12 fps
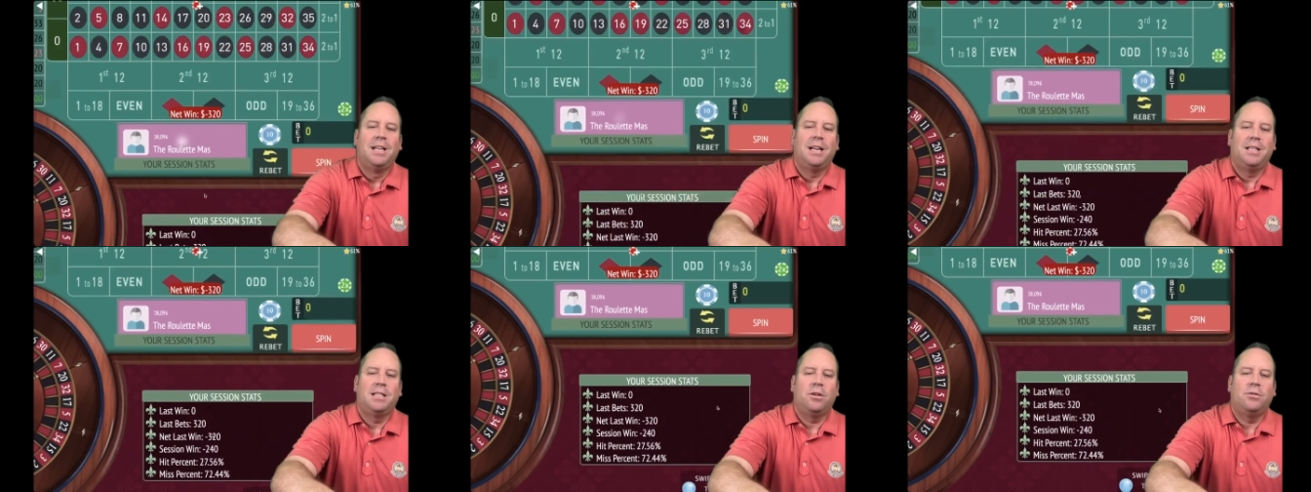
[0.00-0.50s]

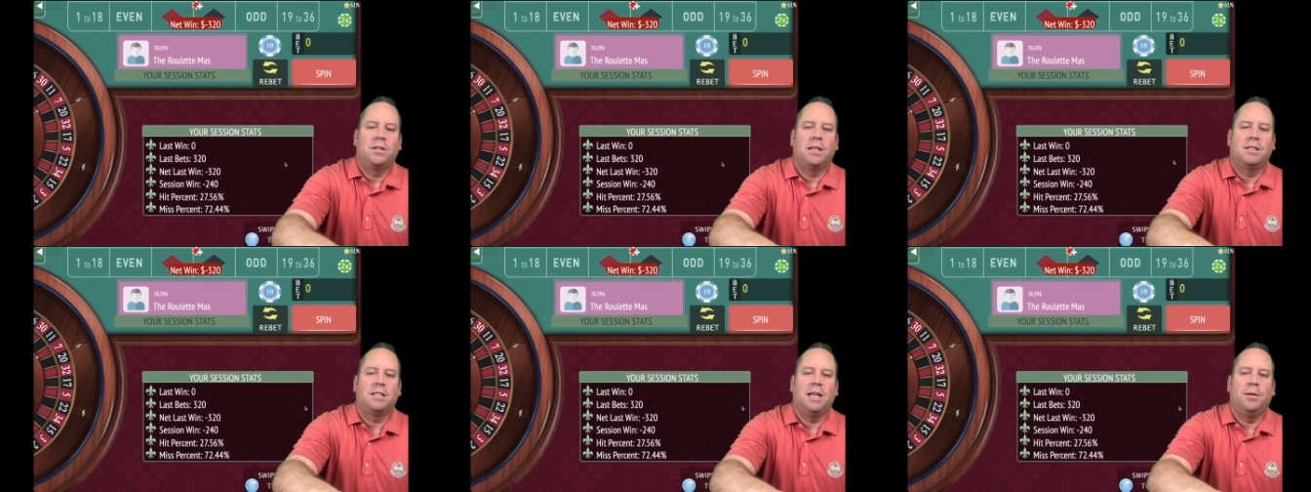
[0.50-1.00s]
I said it was going
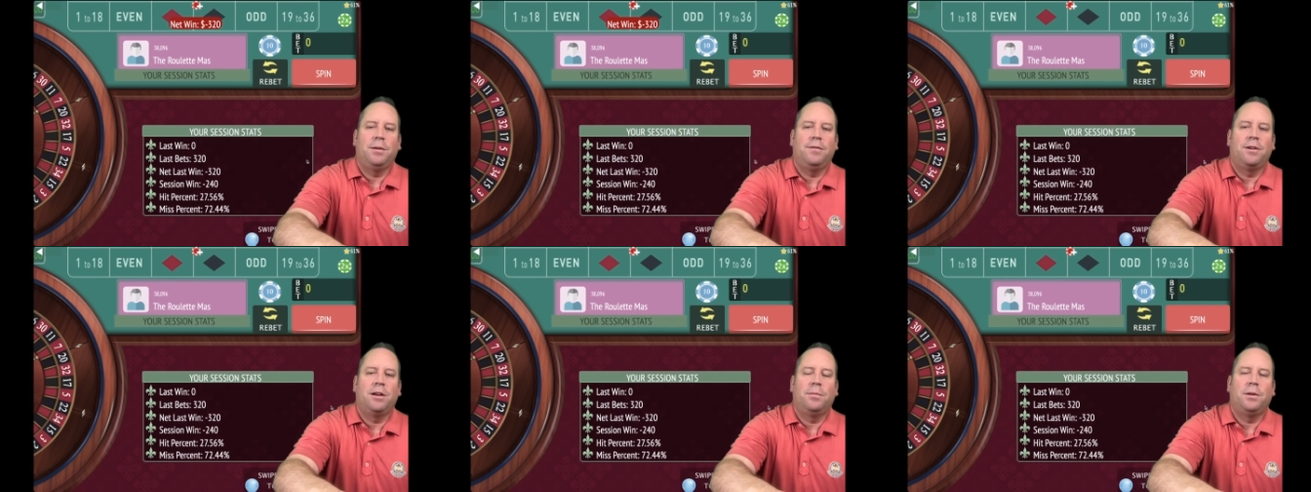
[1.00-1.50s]
to say it'd be
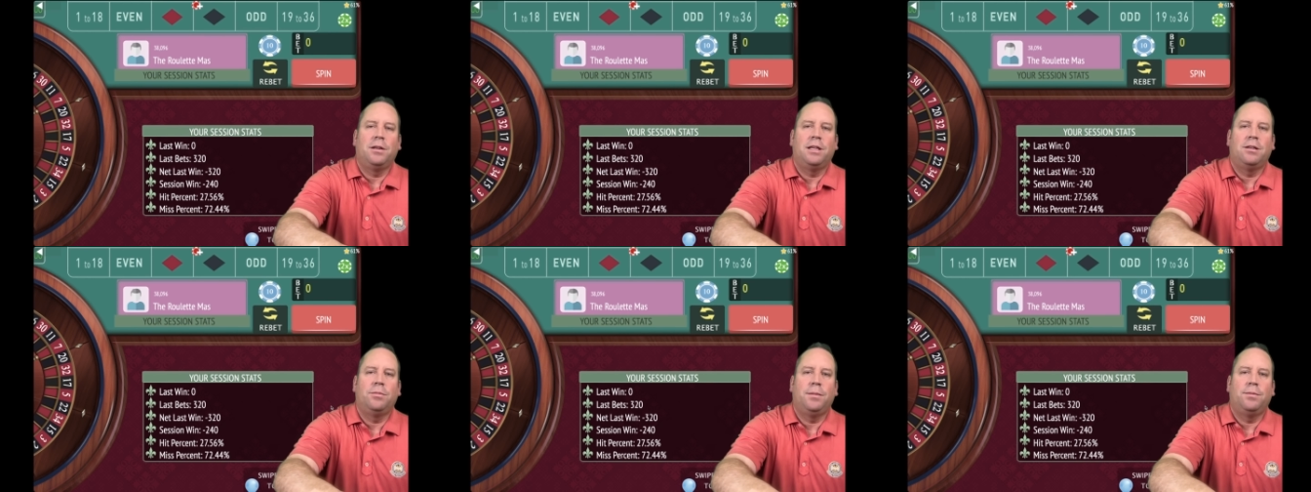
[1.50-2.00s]
very appealing
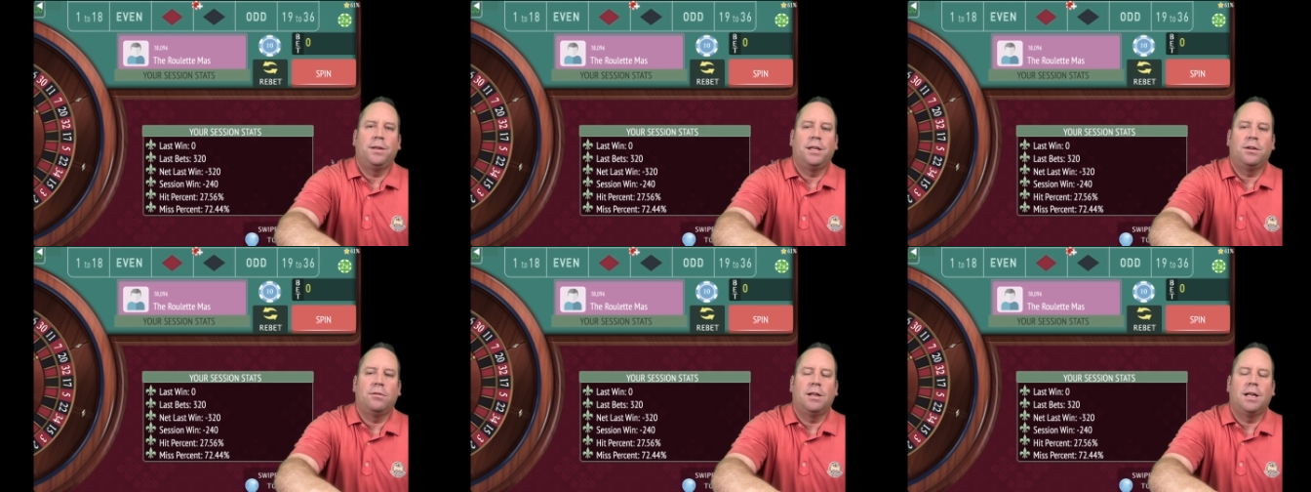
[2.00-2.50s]
to people that
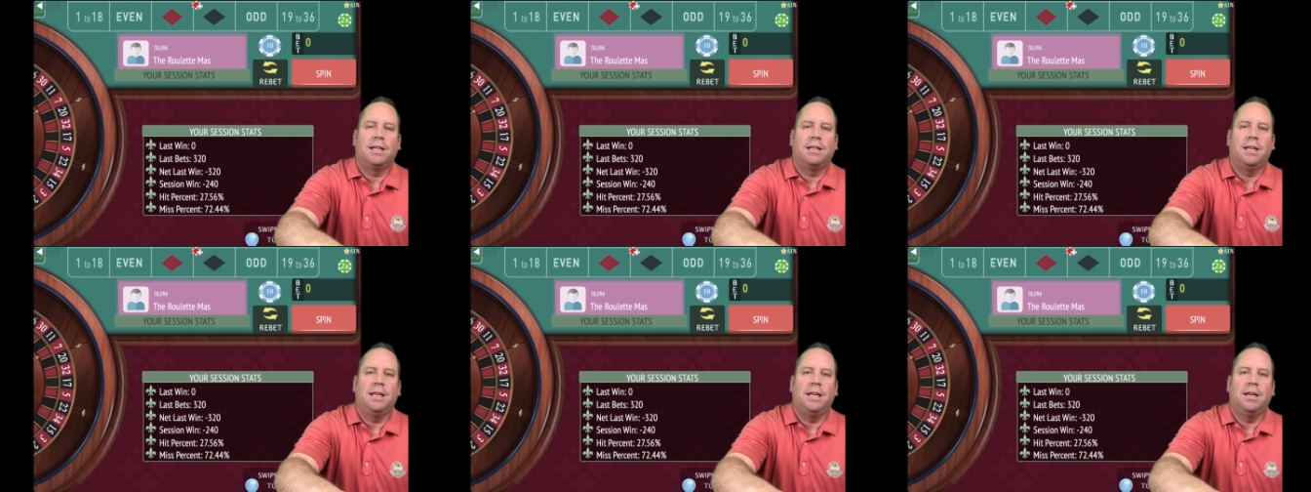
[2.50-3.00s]
don't like
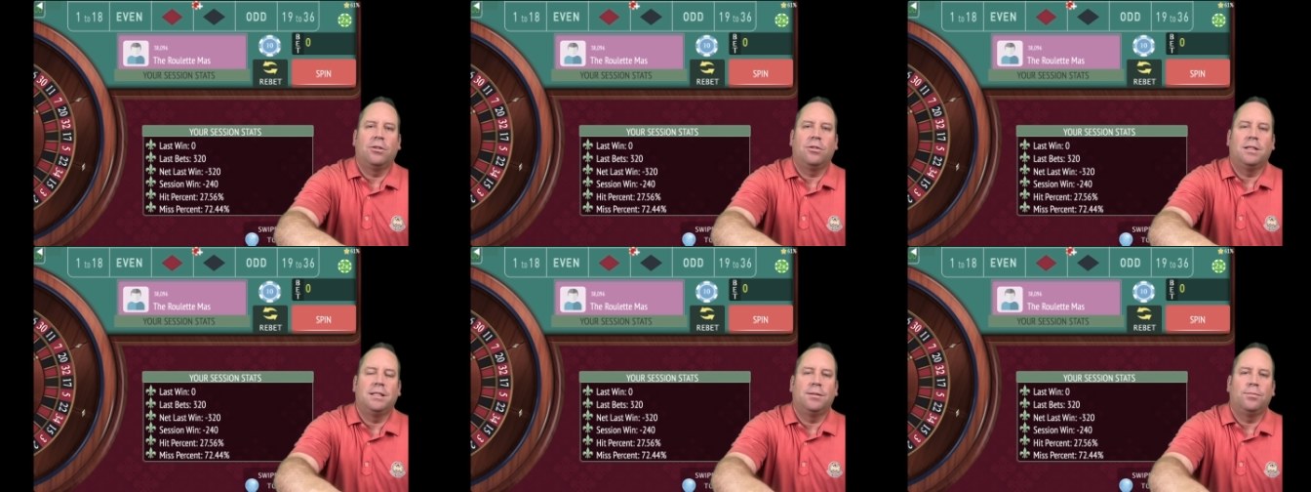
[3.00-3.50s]
the
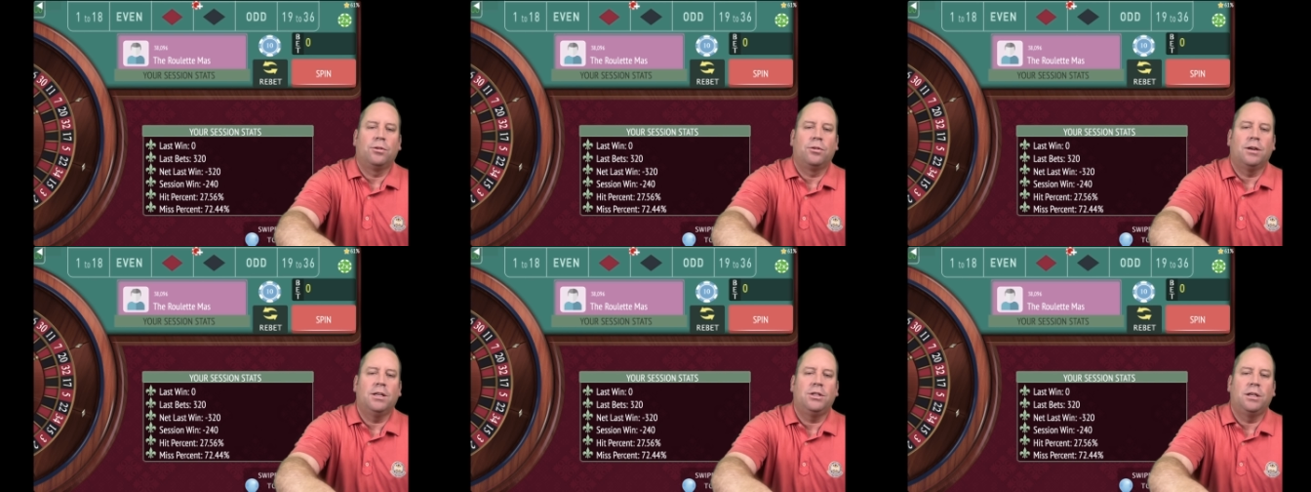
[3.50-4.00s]
increase in
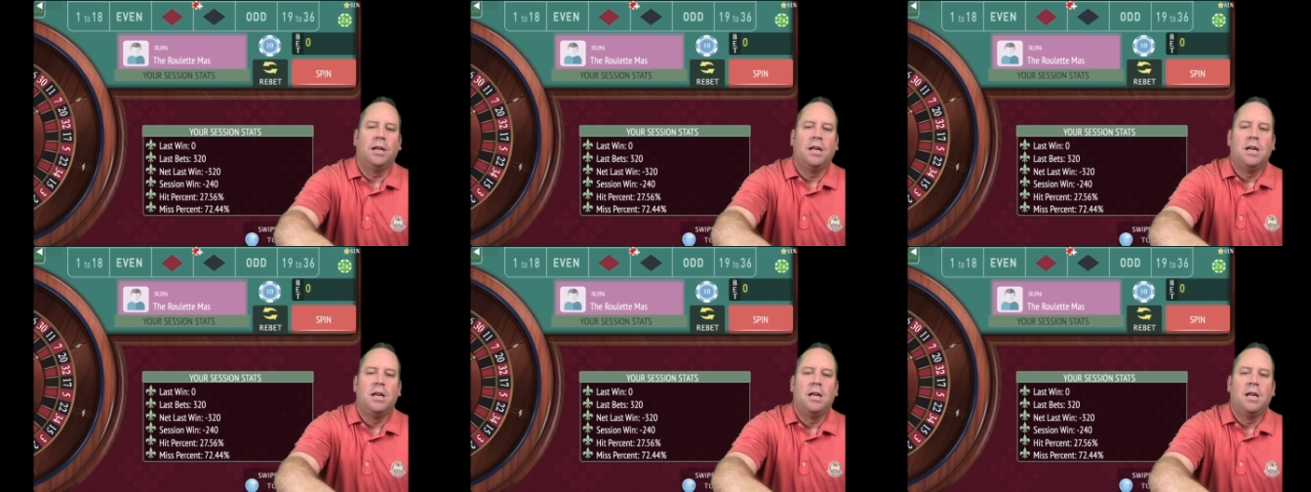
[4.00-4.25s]
progression.